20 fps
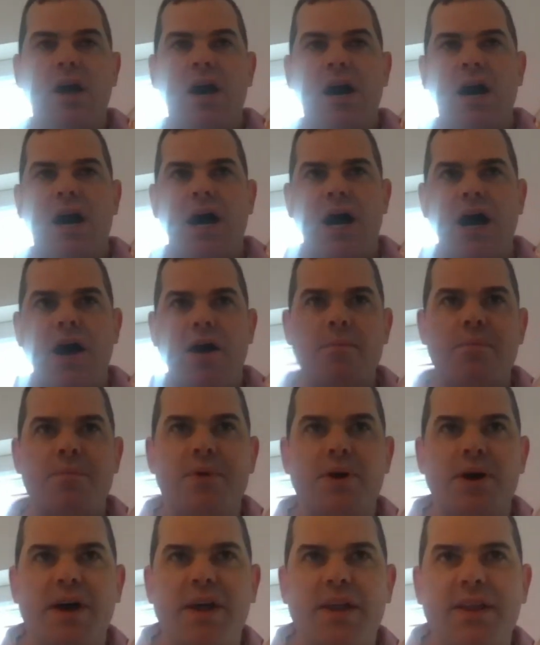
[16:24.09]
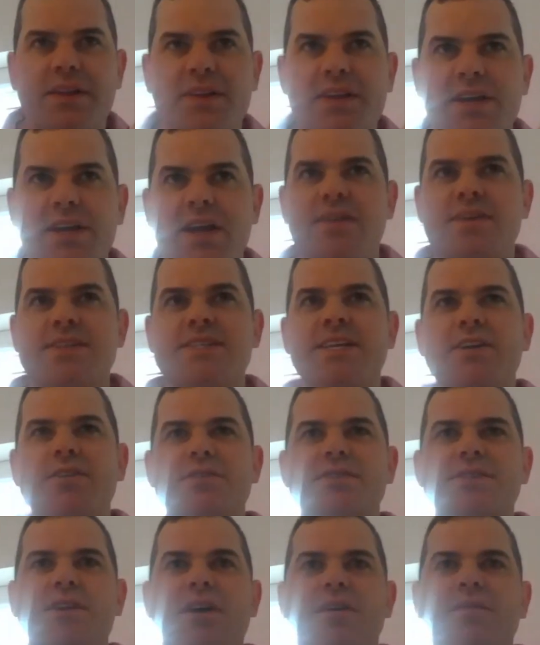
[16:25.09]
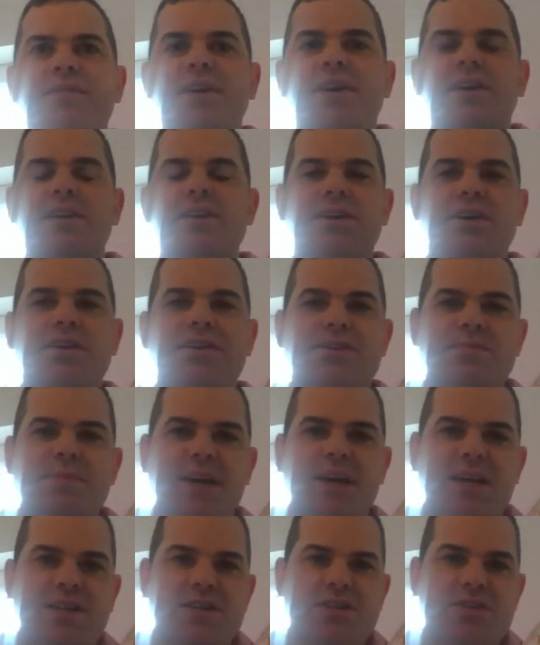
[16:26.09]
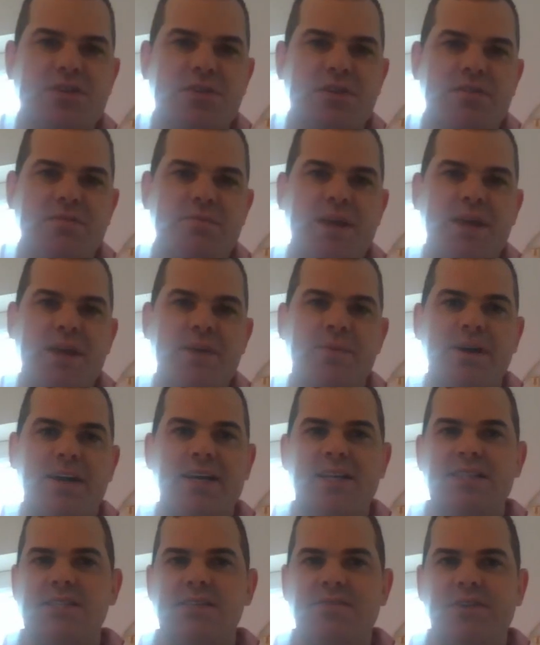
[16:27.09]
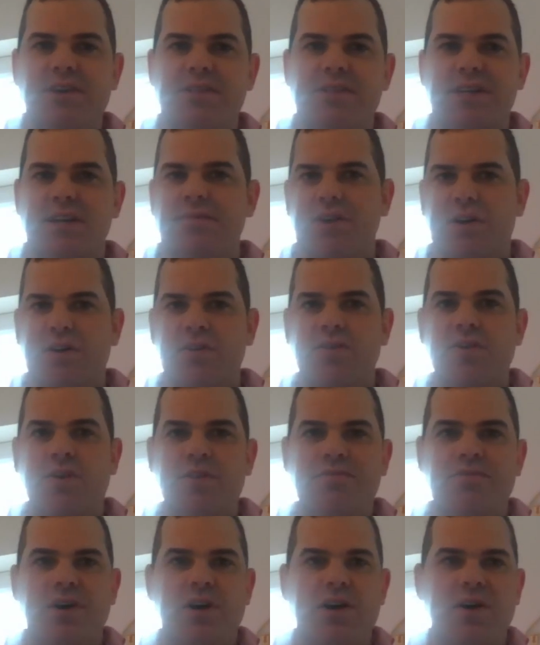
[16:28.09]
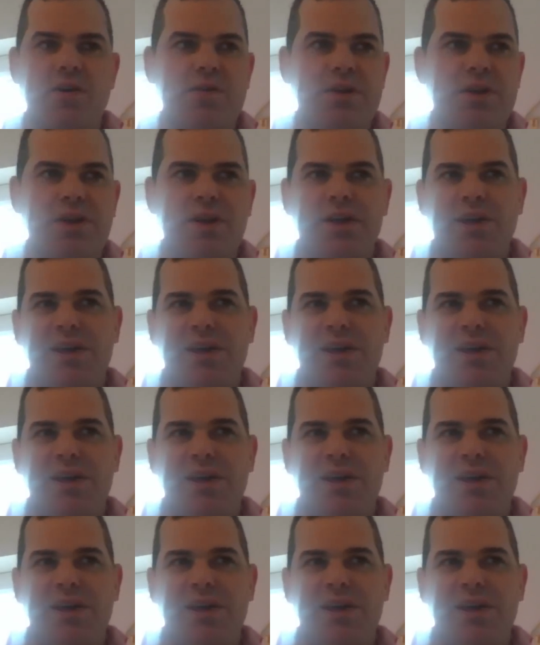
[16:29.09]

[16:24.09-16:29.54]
But there's little stuff you can do, just making sure that people had interviews and they've not got the role,